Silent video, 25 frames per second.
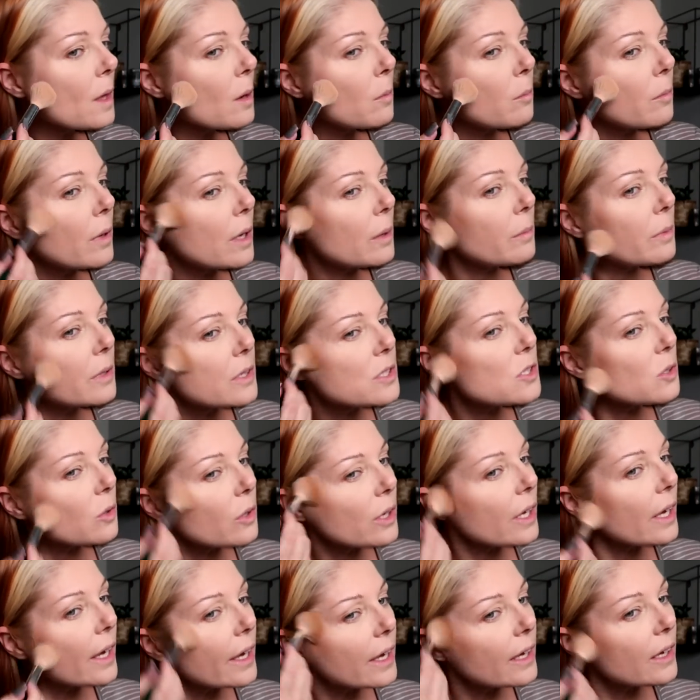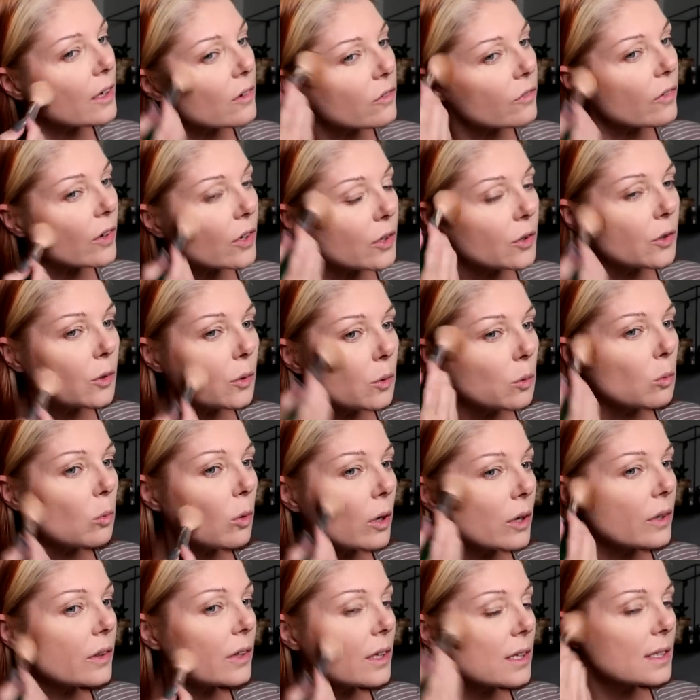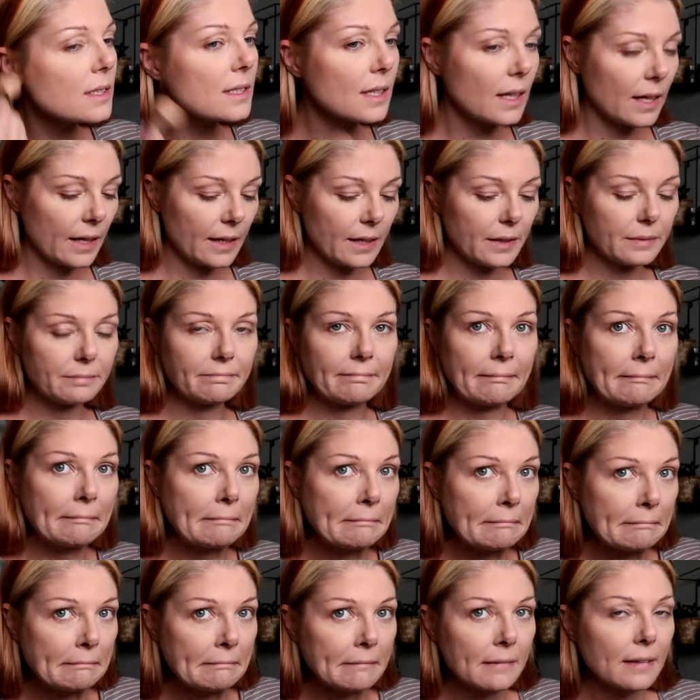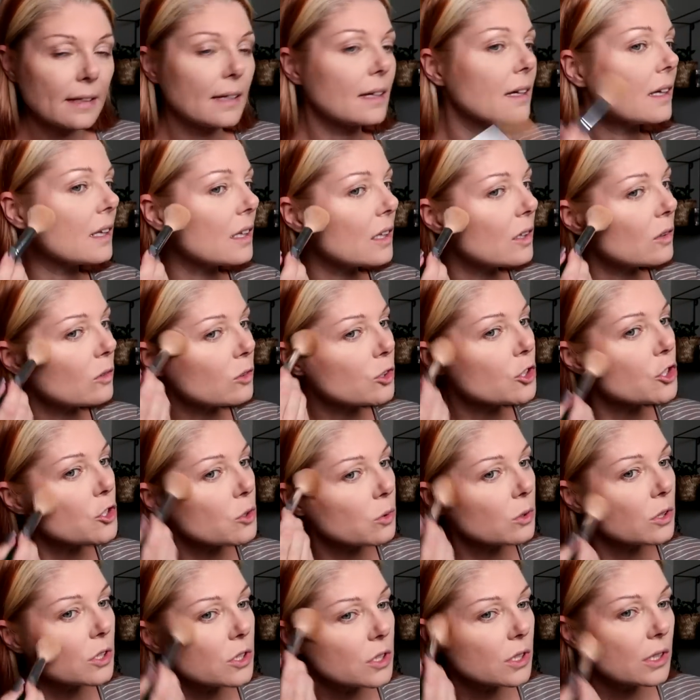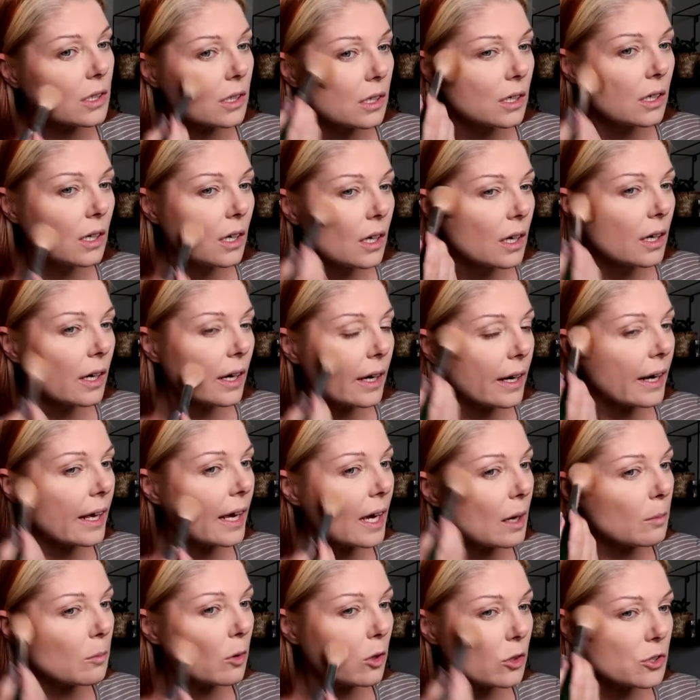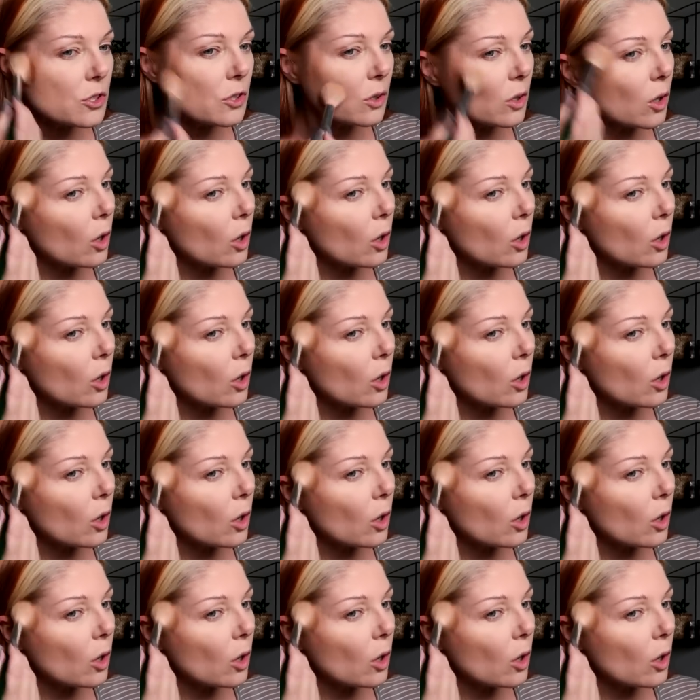maybe it's okay if I do one that's like a little shorter. And I am also